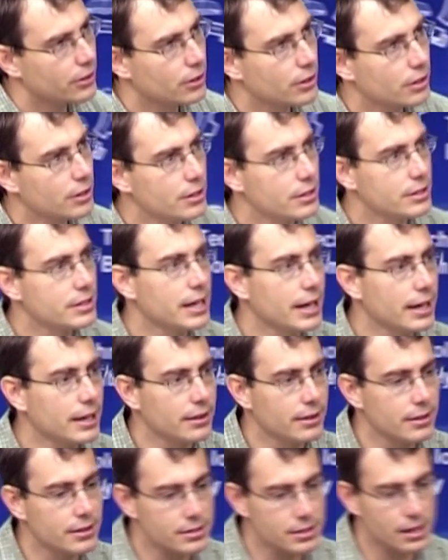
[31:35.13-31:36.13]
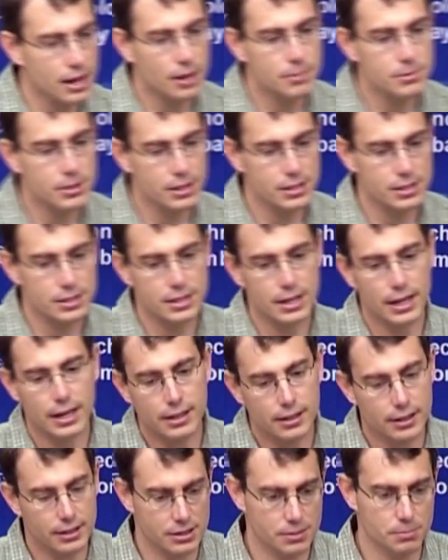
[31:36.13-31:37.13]
You're going to take this object
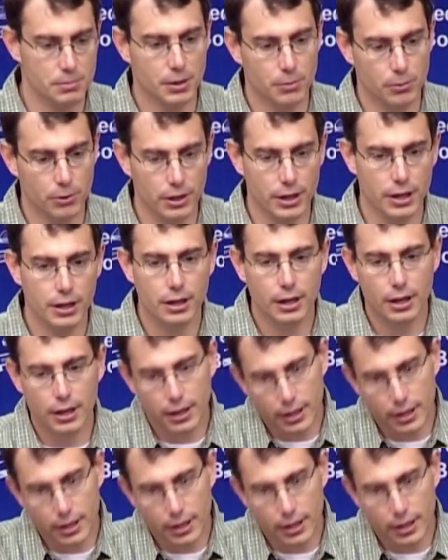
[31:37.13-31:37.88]
state, its memory,